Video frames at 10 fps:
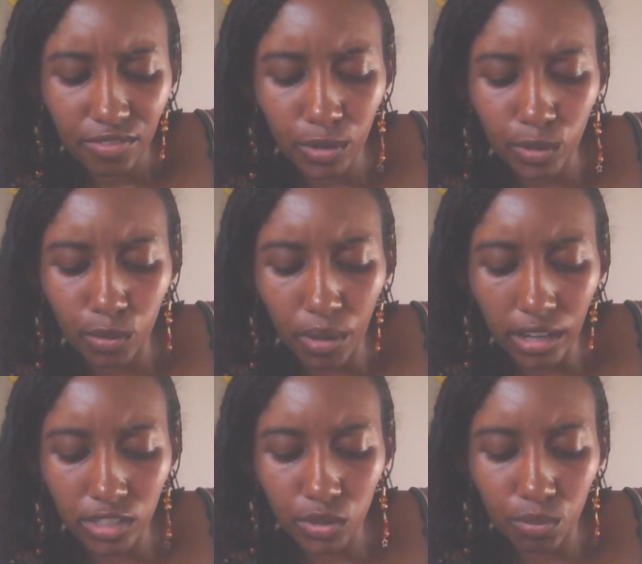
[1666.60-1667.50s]

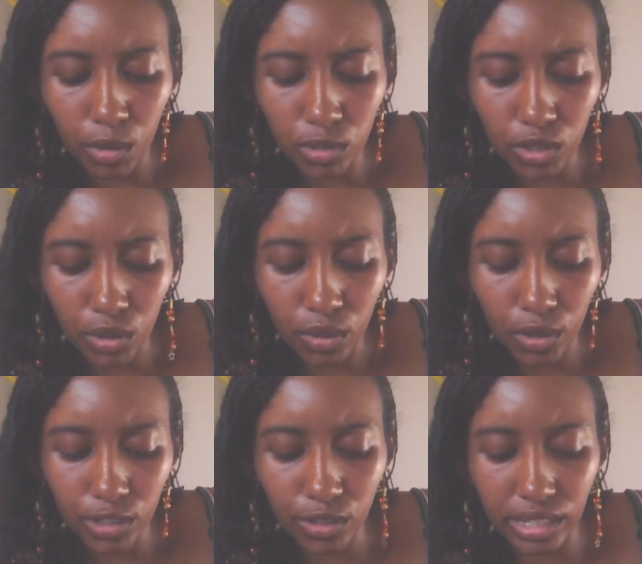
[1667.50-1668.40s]
Furumoto,
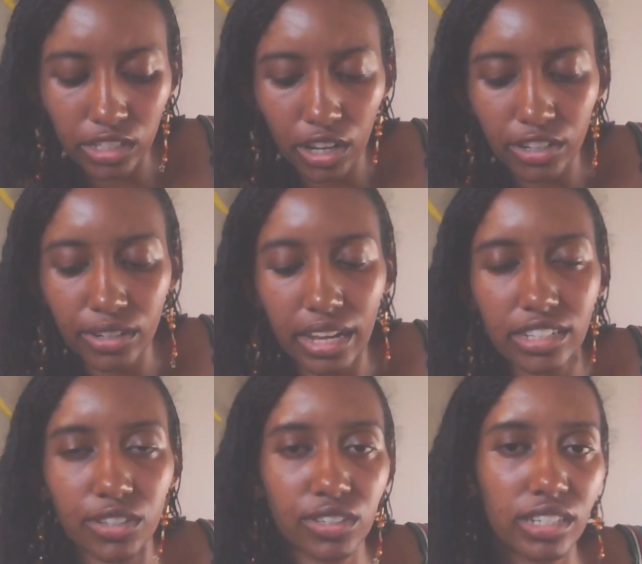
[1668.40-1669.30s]
her granddaughter,
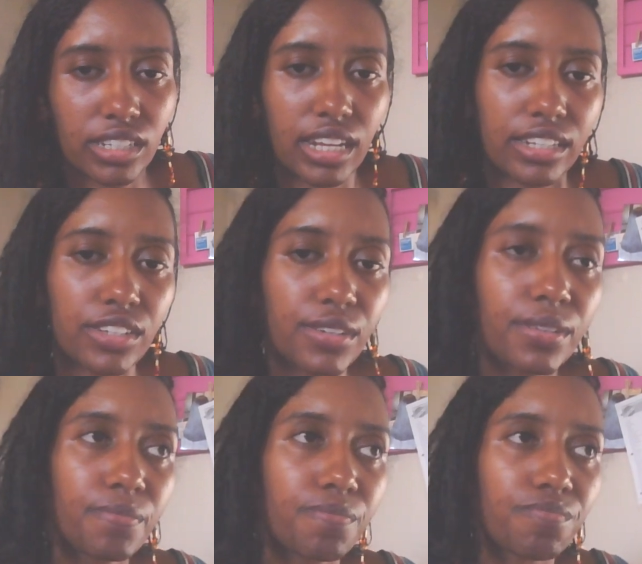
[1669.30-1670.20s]
as her successor.
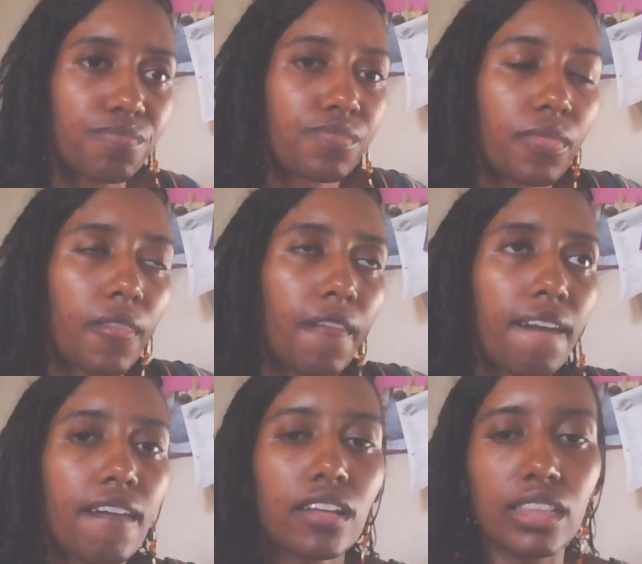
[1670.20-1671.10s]

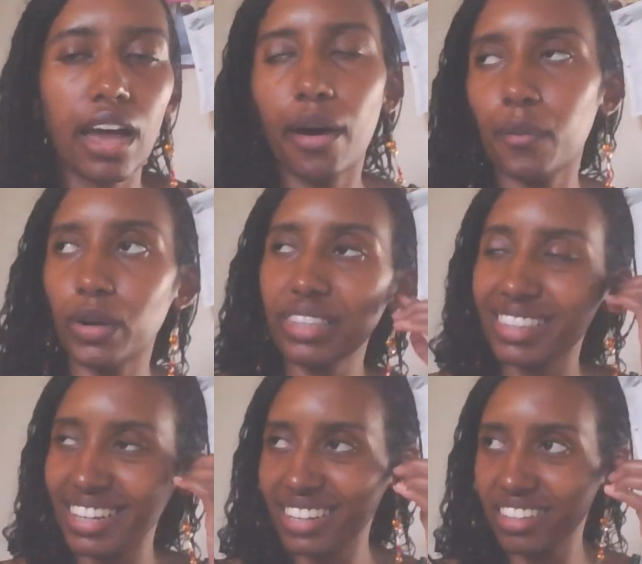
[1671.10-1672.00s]
Now, one
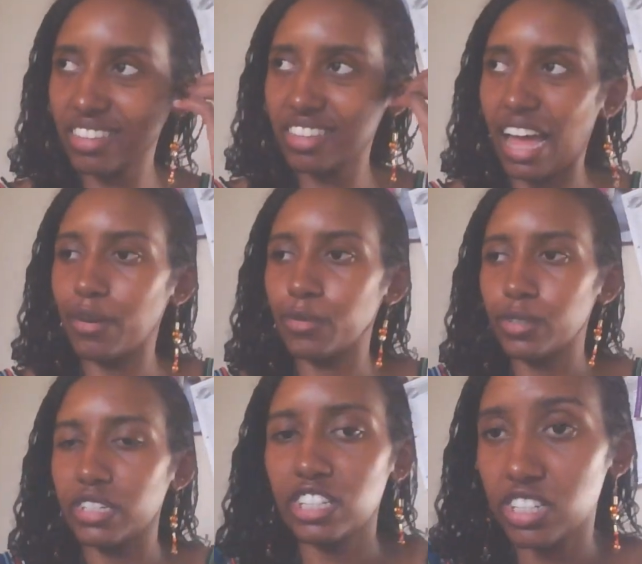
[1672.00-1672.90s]
thing that
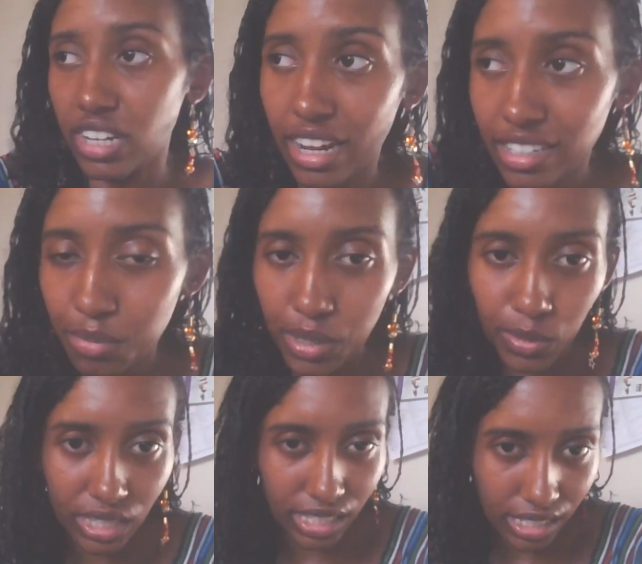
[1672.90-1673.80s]
really stood out to me
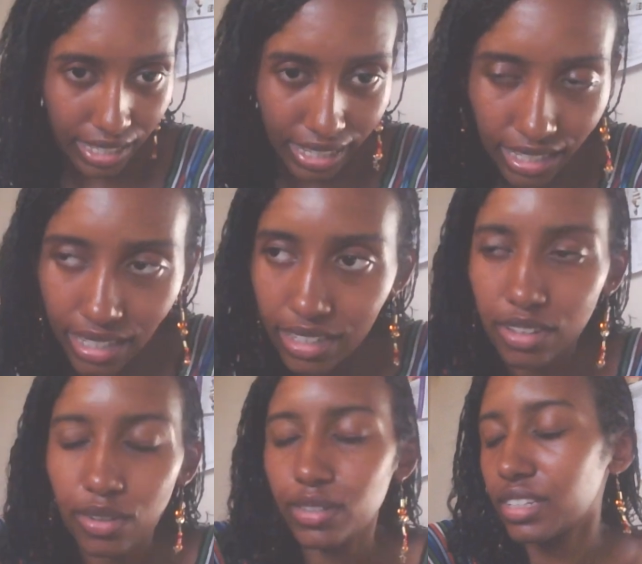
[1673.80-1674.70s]
with this lady,
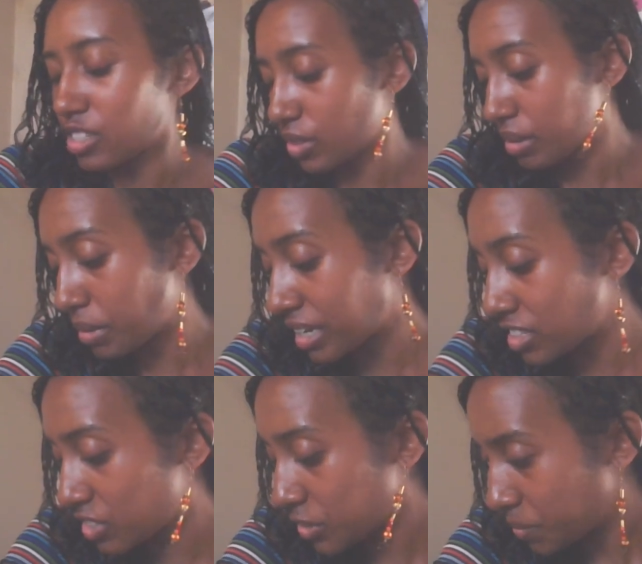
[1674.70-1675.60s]
or this
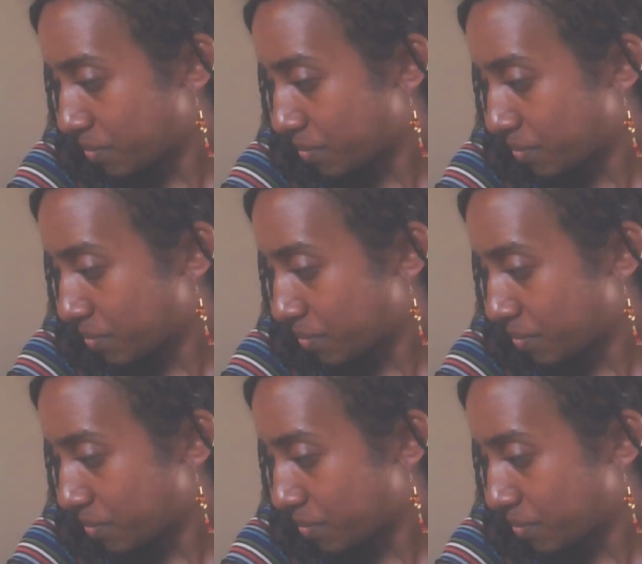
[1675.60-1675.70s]
grandmaster,